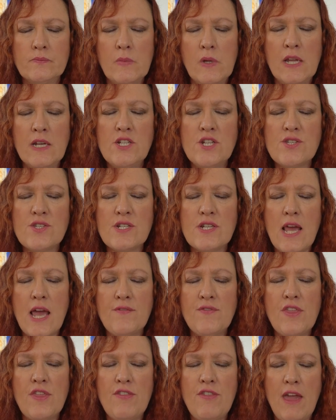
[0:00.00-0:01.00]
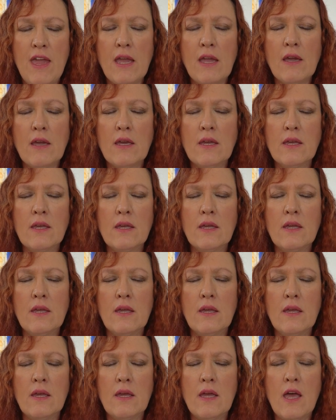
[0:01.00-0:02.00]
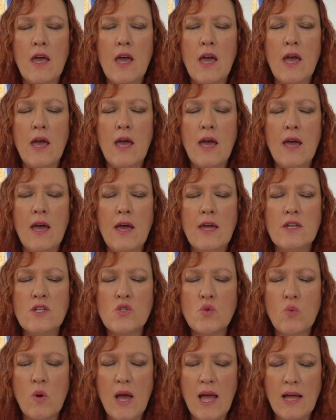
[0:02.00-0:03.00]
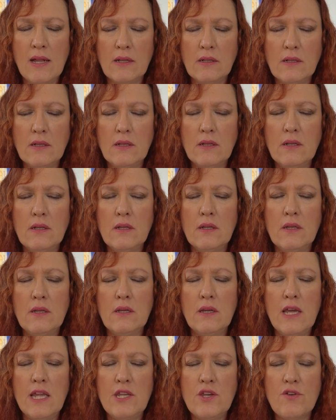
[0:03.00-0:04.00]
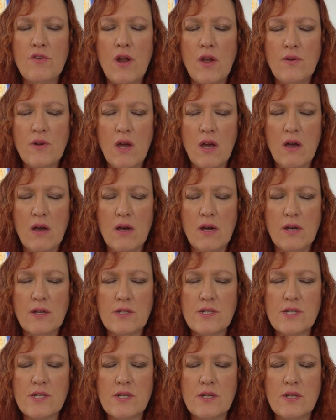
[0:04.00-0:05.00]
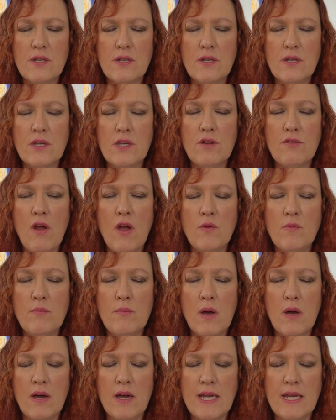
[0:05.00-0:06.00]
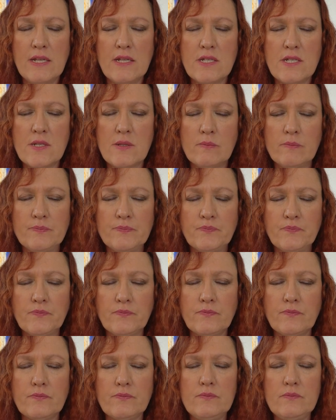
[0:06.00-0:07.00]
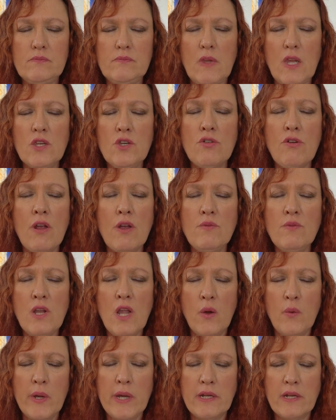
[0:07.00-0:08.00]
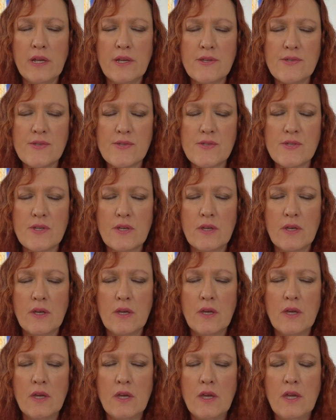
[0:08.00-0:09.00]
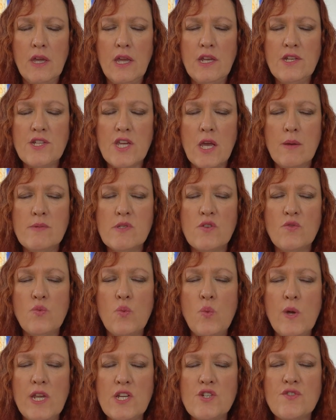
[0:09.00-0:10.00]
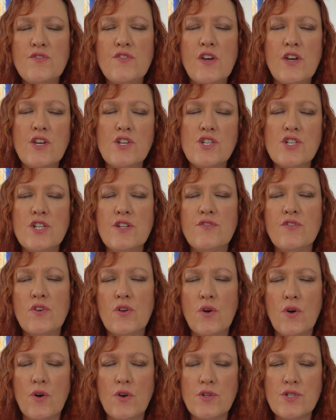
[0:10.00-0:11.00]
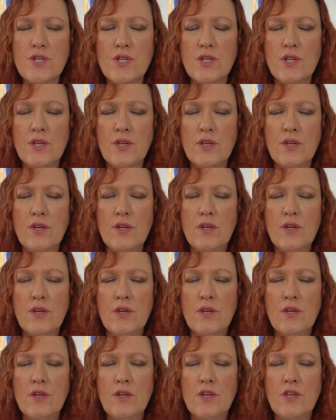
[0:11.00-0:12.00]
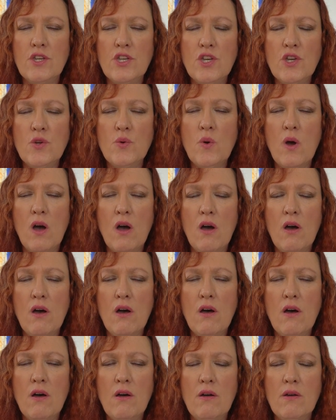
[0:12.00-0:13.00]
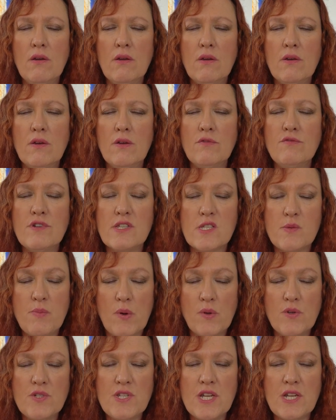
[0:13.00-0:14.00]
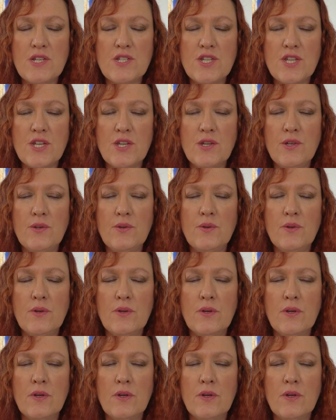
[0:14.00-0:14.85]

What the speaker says: And just have a think and dwell in your own heart, your own mind, your own knowingness, in terms of which version of God you are responding to,